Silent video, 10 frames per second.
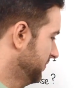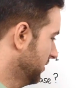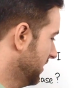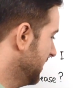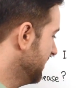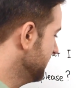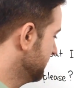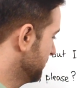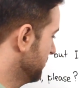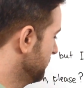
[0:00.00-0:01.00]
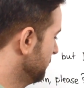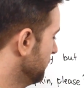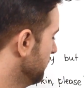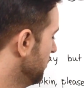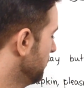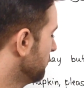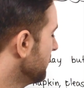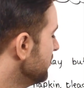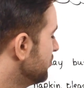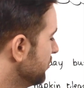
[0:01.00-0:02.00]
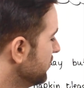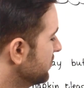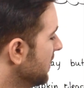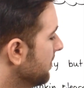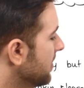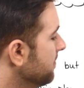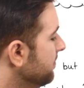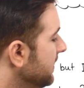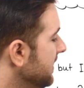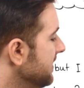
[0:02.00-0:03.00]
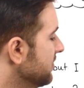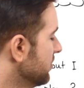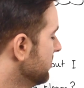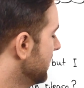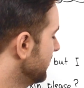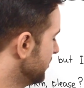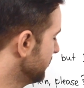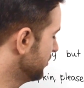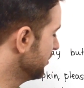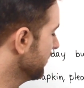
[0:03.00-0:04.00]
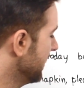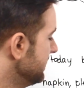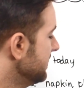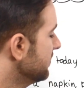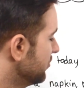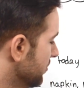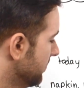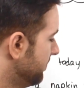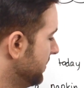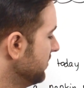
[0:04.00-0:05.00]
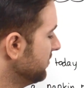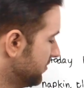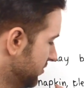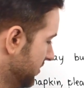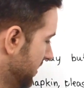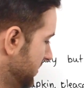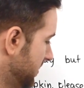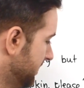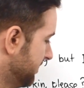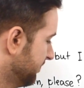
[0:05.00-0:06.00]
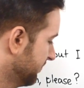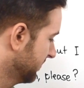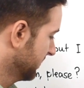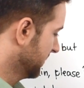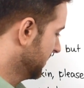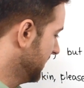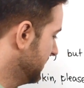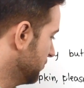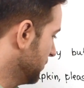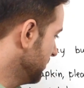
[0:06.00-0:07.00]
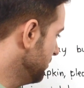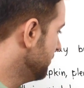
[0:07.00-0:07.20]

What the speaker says: Okay, so we should stop complaining so much. It's your idea, it's your opinion, it's your idea. Okay, it's what you